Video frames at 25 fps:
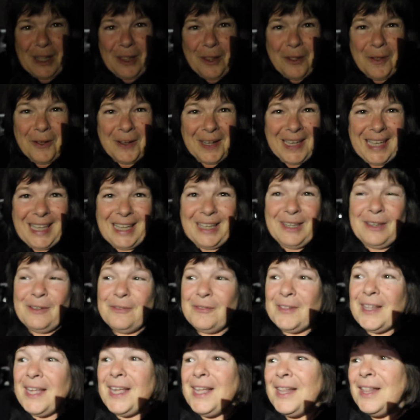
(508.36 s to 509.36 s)
a long
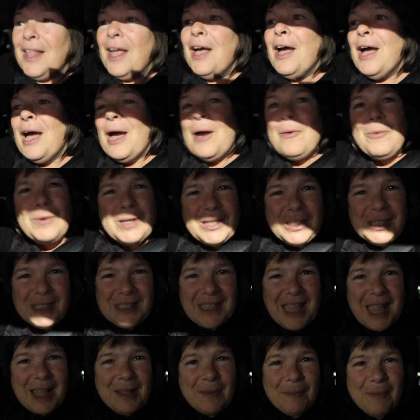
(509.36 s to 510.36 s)
evening. We're
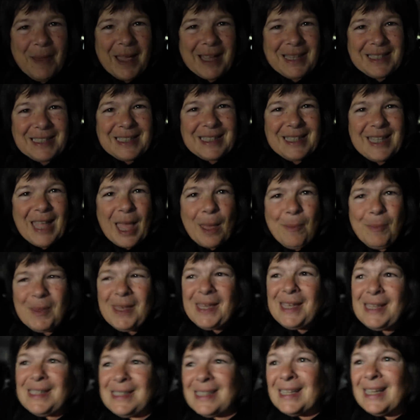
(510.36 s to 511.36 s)
just heading back to
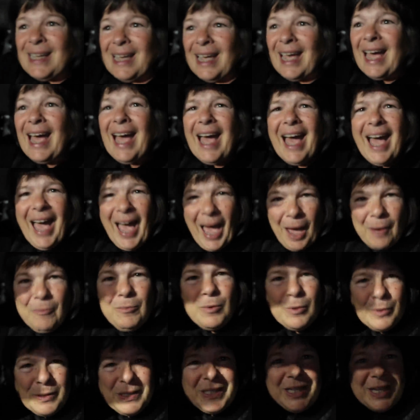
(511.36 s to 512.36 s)
Debbie's and
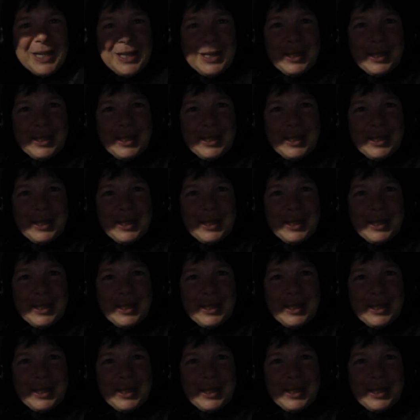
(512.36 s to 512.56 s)
we'll see